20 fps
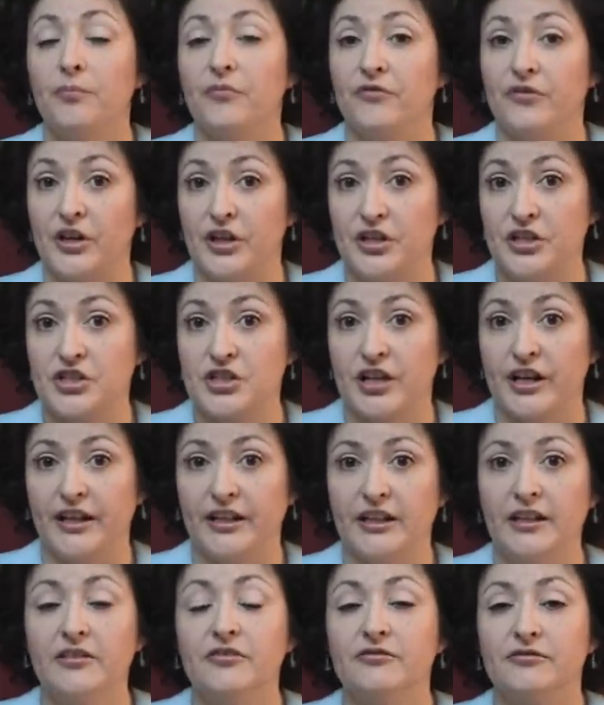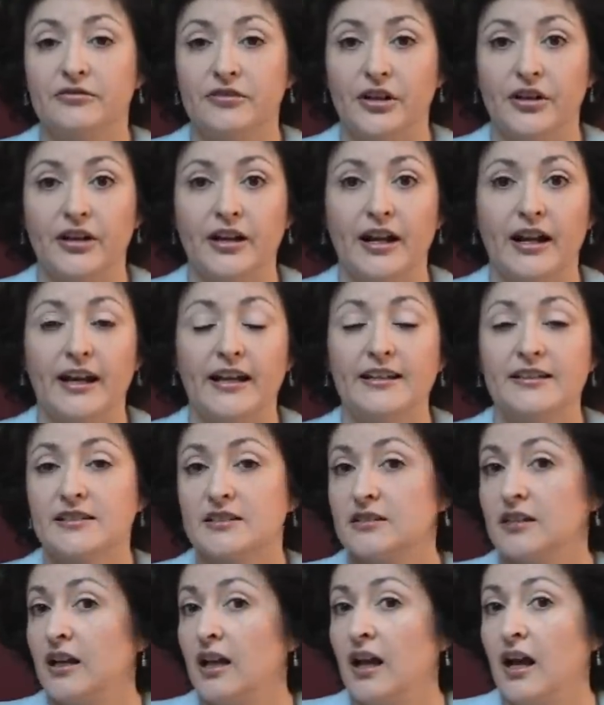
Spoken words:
Very shiny, very nice.